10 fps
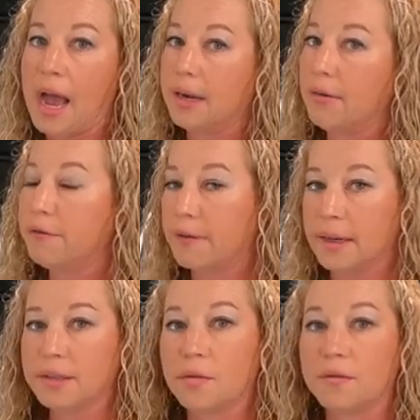I know
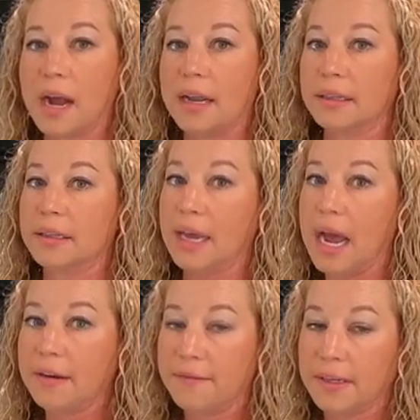friends who've gotten the
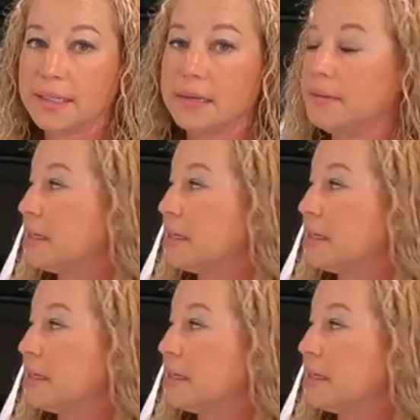unvented